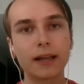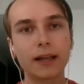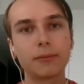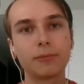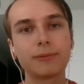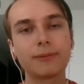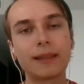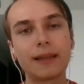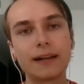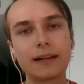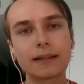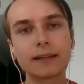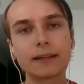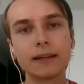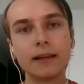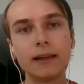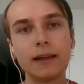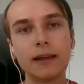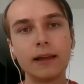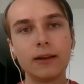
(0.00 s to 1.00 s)
block,
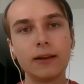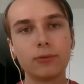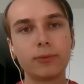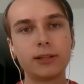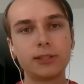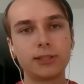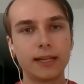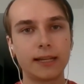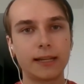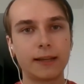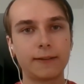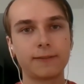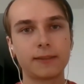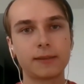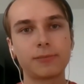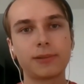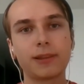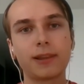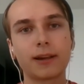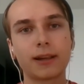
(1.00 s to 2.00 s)
we check if the
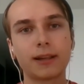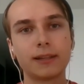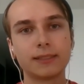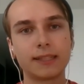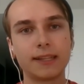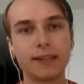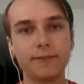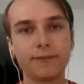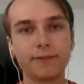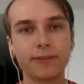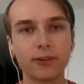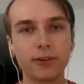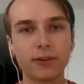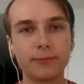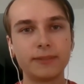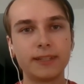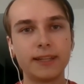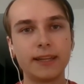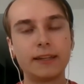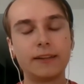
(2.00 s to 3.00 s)
block is
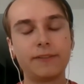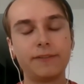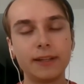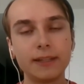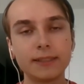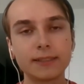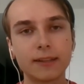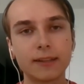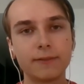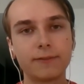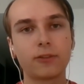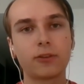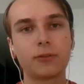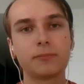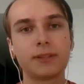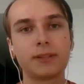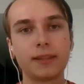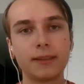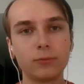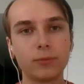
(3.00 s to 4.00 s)
confirmed. And if it is
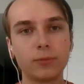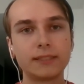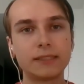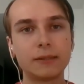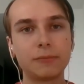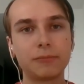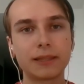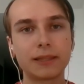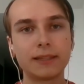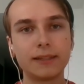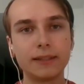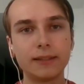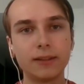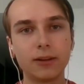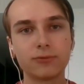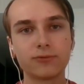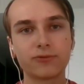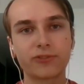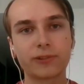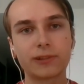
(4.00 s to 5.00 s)
confirmed, then we simply
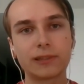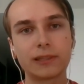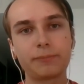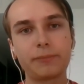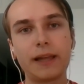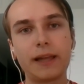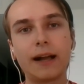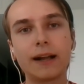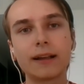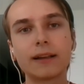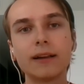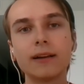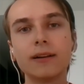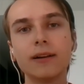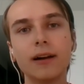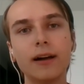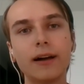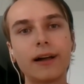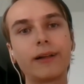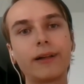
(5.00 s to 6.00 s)
don't roll it back.
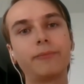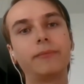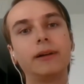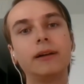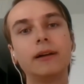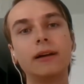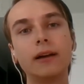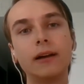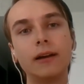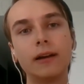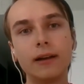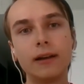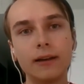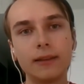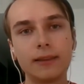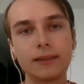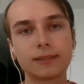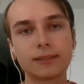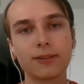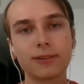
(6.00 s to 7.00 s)

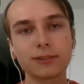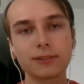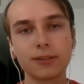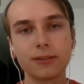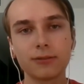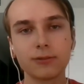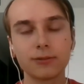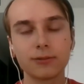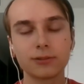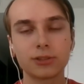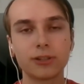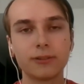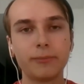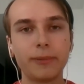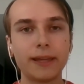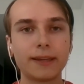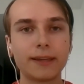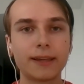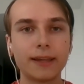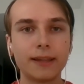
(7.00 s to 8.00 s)
This also should
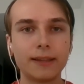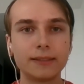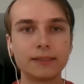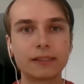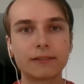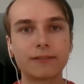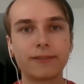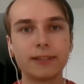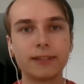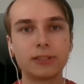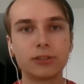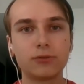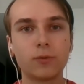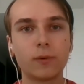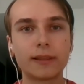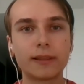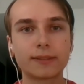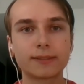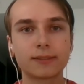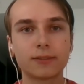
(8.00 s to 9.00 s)
make integration
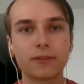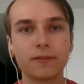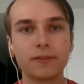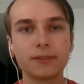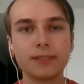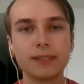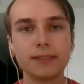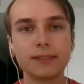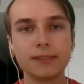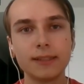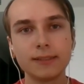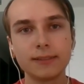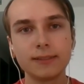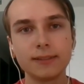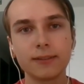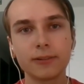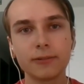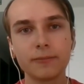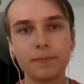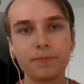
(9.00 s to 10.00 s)
with services
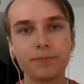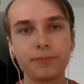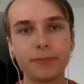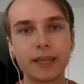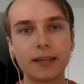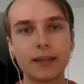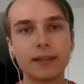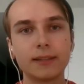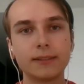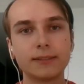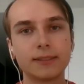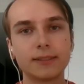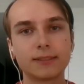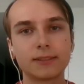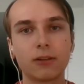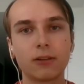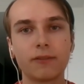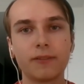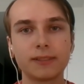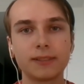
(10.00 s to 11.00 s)
easier, because
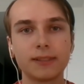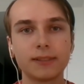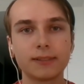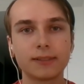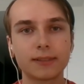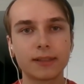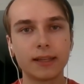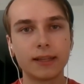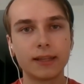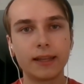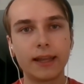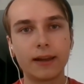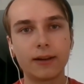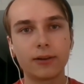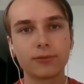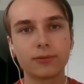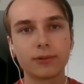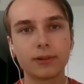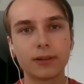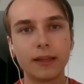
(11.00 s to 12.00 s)
services can
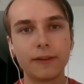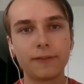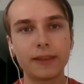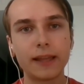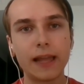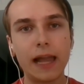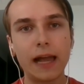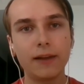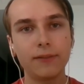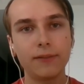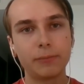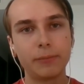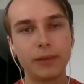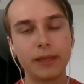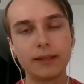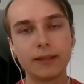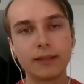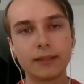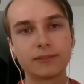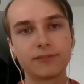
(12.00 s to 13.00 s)
now, if they have a
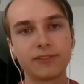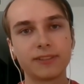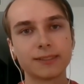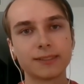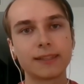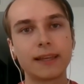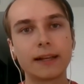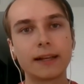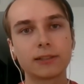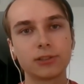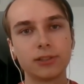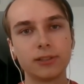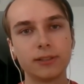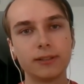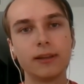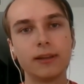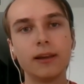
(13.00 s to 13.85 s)
pending transaction,